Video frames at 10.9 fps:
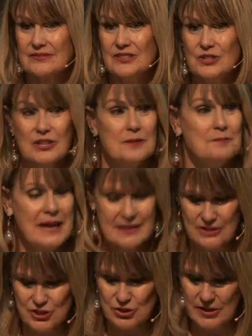You can make the
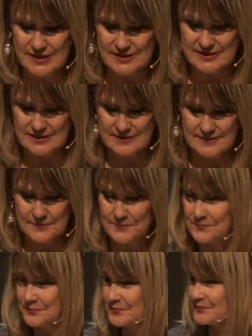choice.
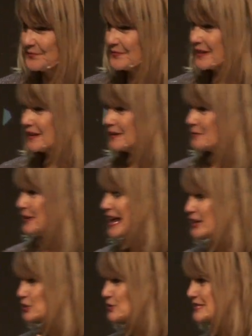But
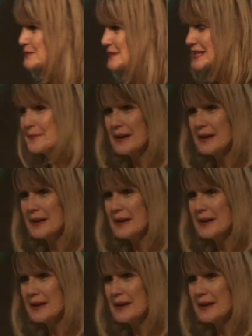at Christmas time,